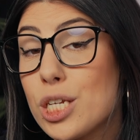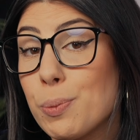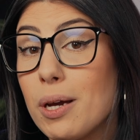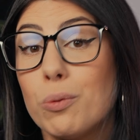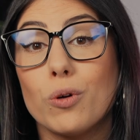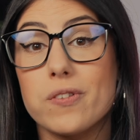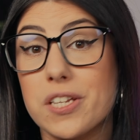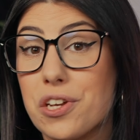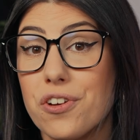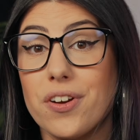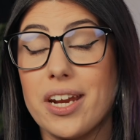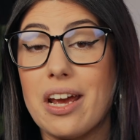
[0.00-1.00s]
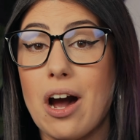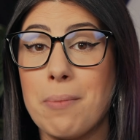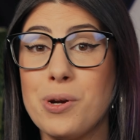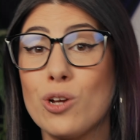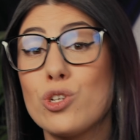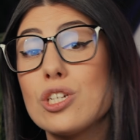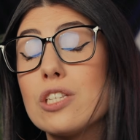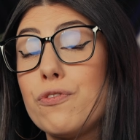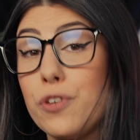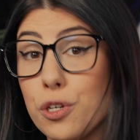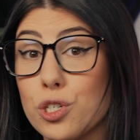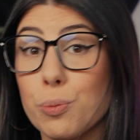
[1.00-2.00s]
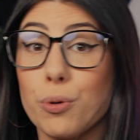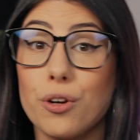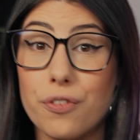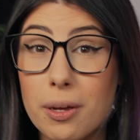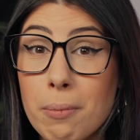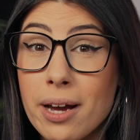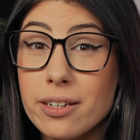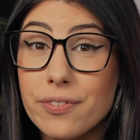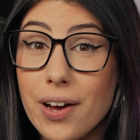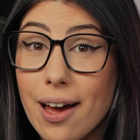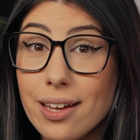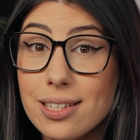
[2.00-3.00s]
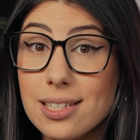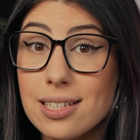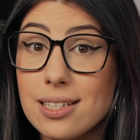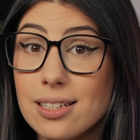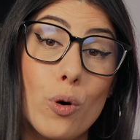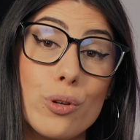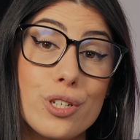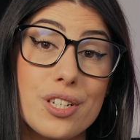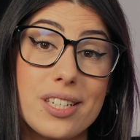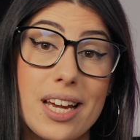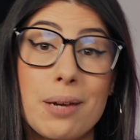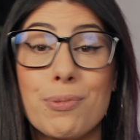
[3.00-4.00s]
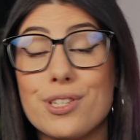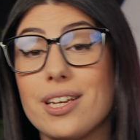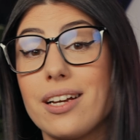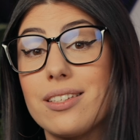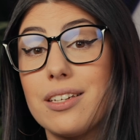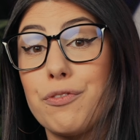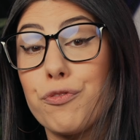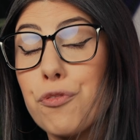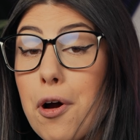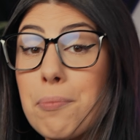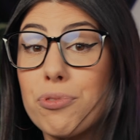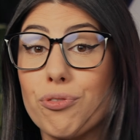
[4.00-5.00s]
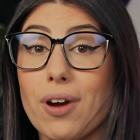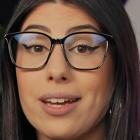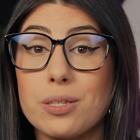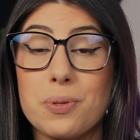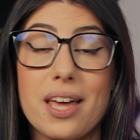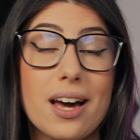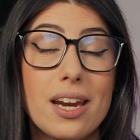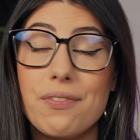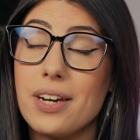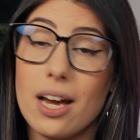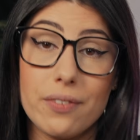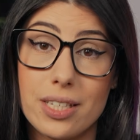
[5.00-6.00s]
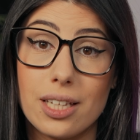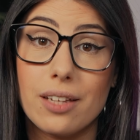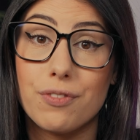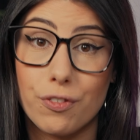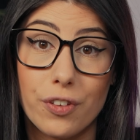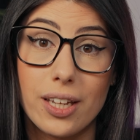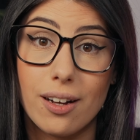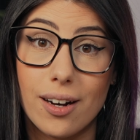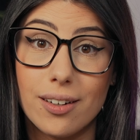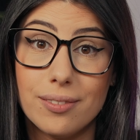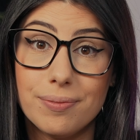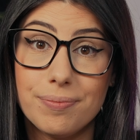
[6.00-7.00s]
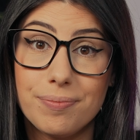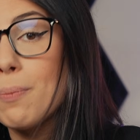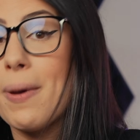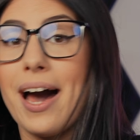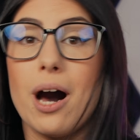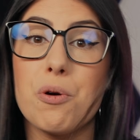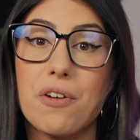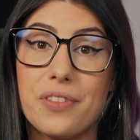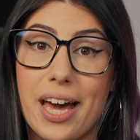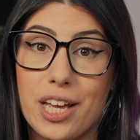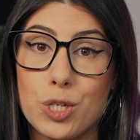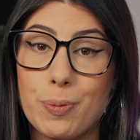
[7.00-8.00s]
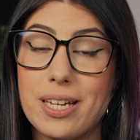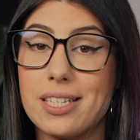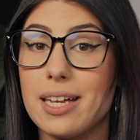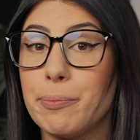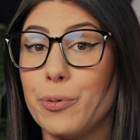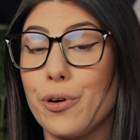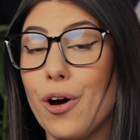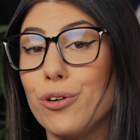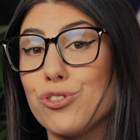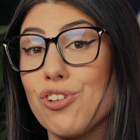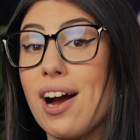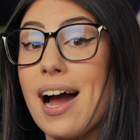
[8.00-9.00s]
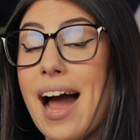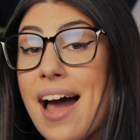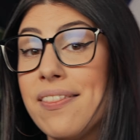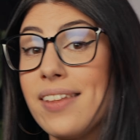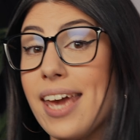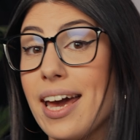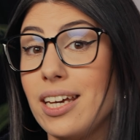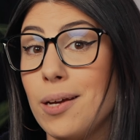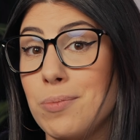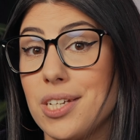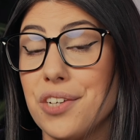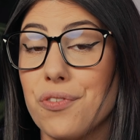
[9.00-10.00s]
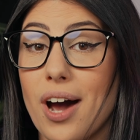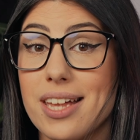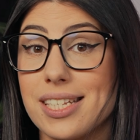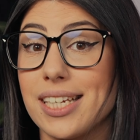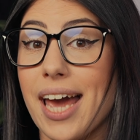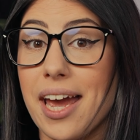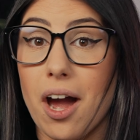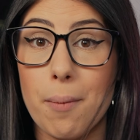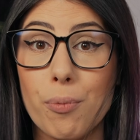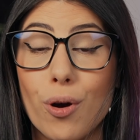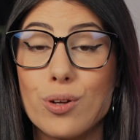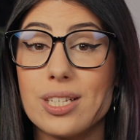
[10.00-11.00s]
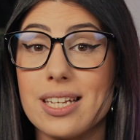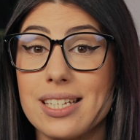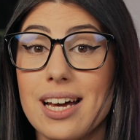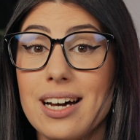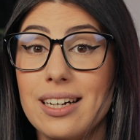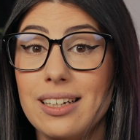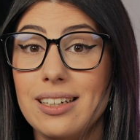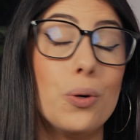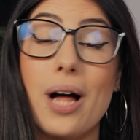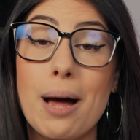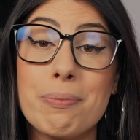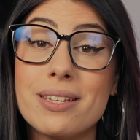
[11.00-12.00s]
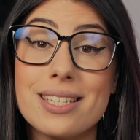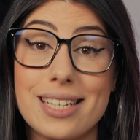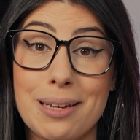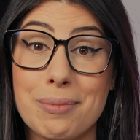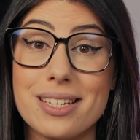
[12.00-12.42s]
to HP Wolf Security, I'm not just future-proofing my device, I'm also staying protected from threats without even having to lift a finger. Paired with the power of the HP ZBook Ultra and the AMD Ryzen AI processor, it all happens